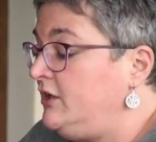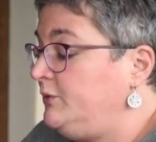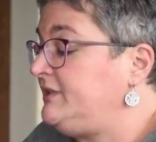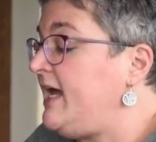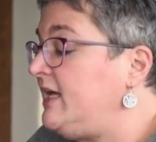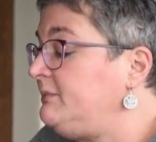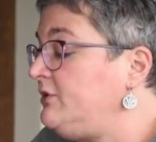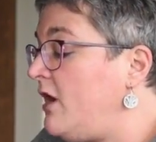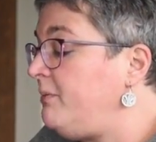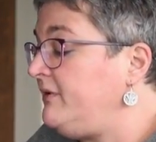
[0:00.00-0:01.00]
which had
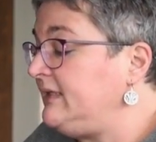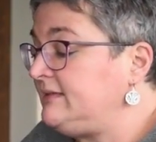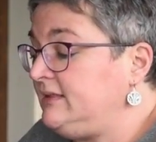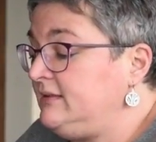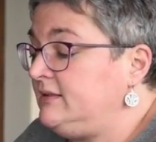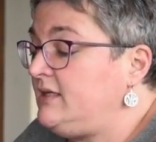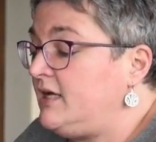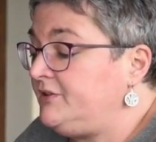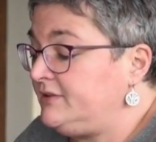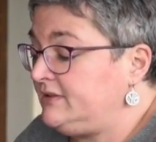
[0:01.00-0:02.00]
been operating in the
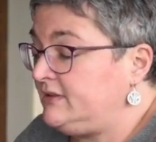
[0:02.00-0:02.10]
country